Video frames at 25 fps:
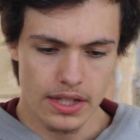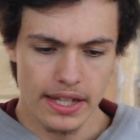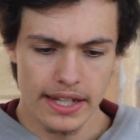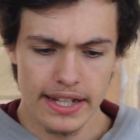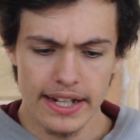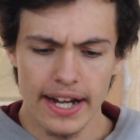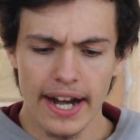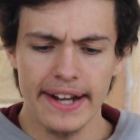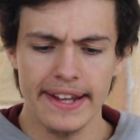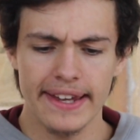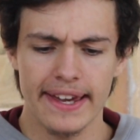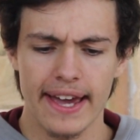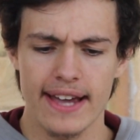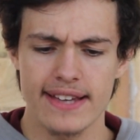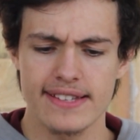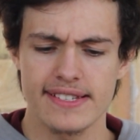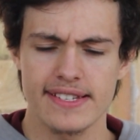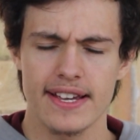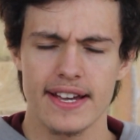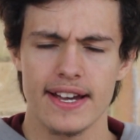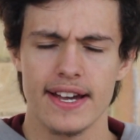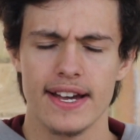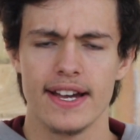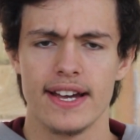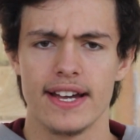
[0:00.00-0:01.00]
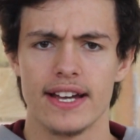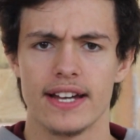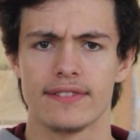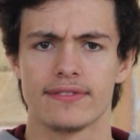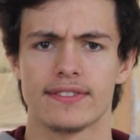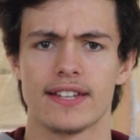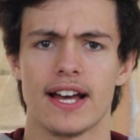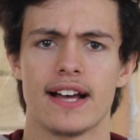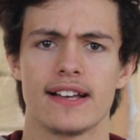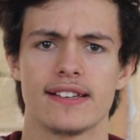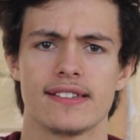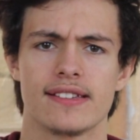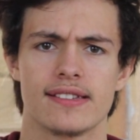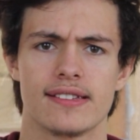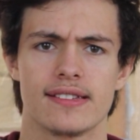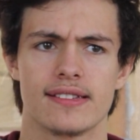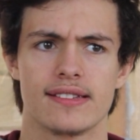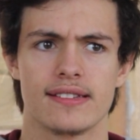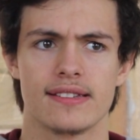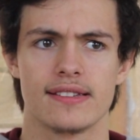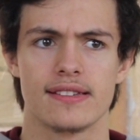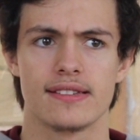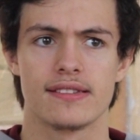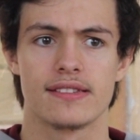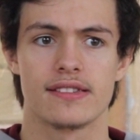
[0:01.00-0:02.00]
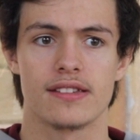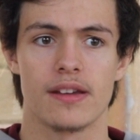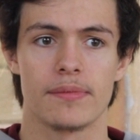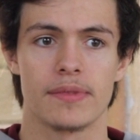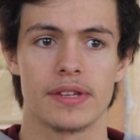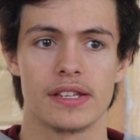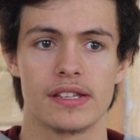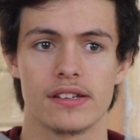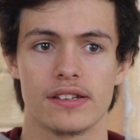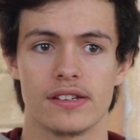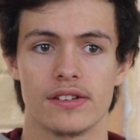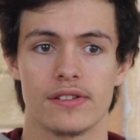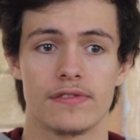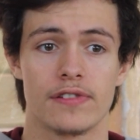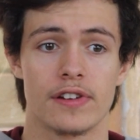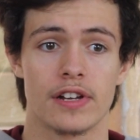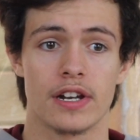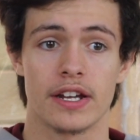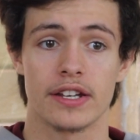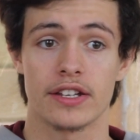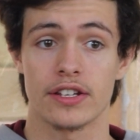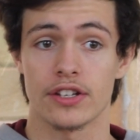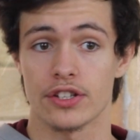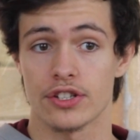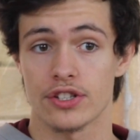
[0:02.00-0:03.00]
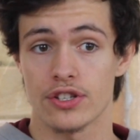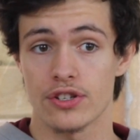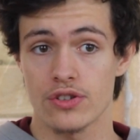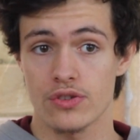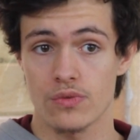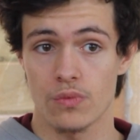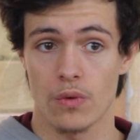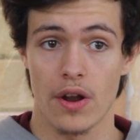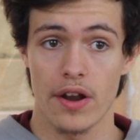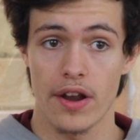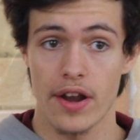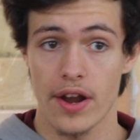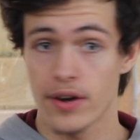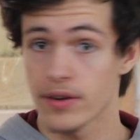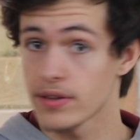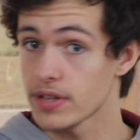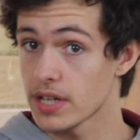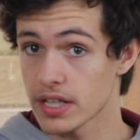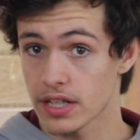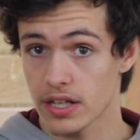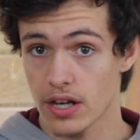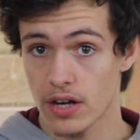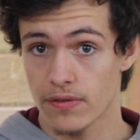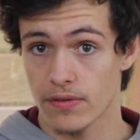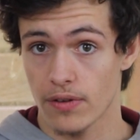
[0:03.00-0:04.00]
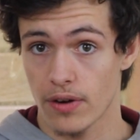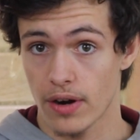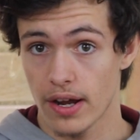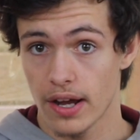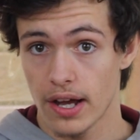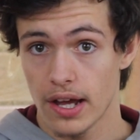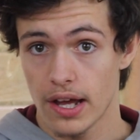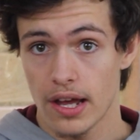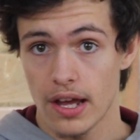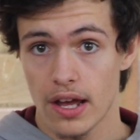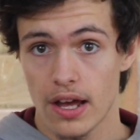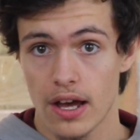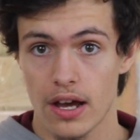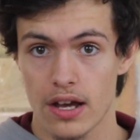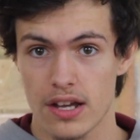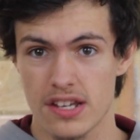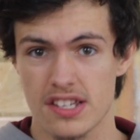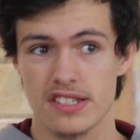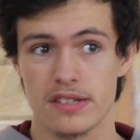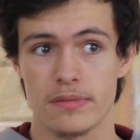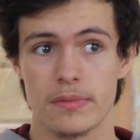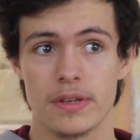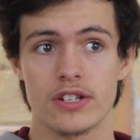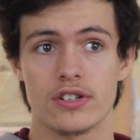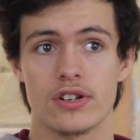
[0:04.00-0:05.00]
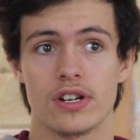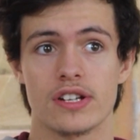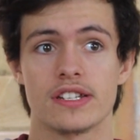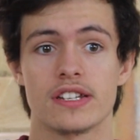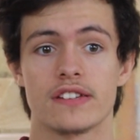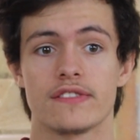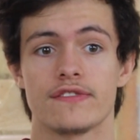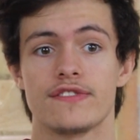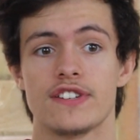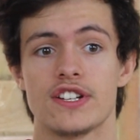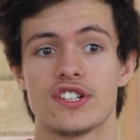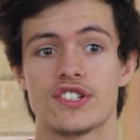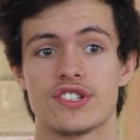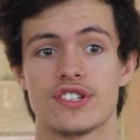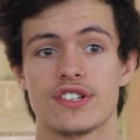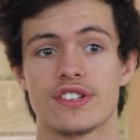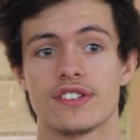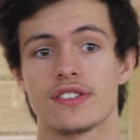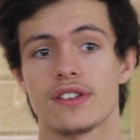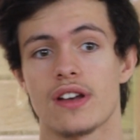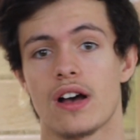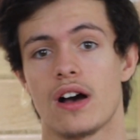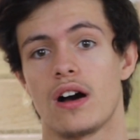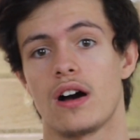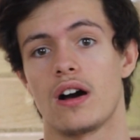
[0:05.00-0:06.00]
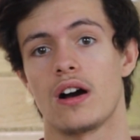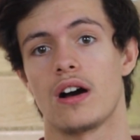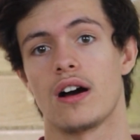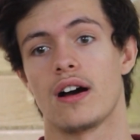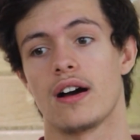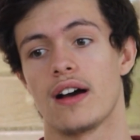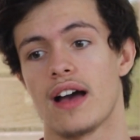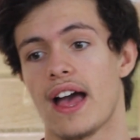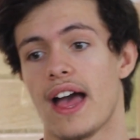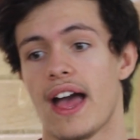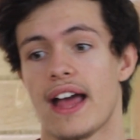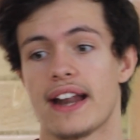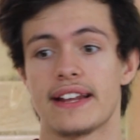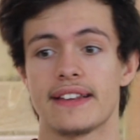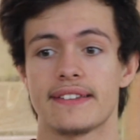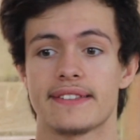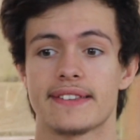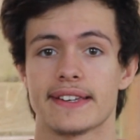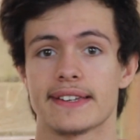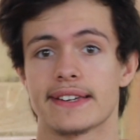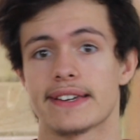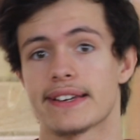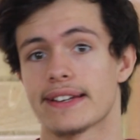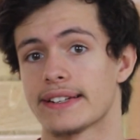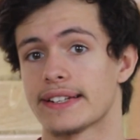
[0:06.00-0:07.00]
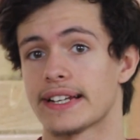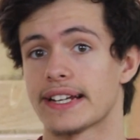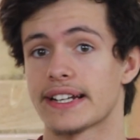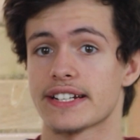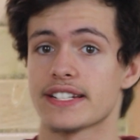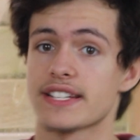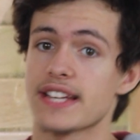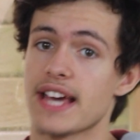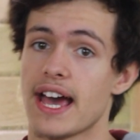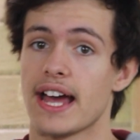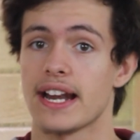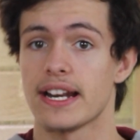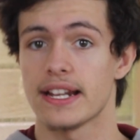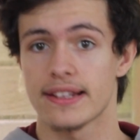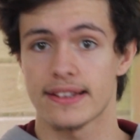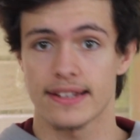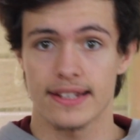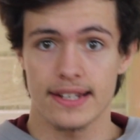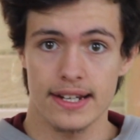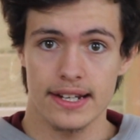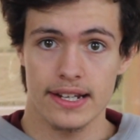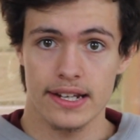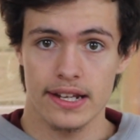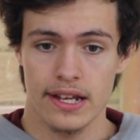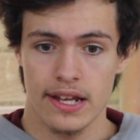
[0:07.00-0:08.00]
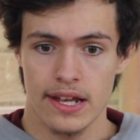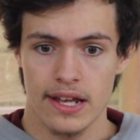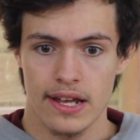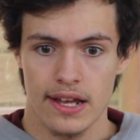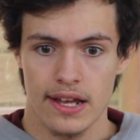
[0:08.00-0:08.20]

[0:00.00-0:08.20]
In any case, if that's something that you feel like you could use OneNote, then go for it. Some interesting features are anything can link to anything.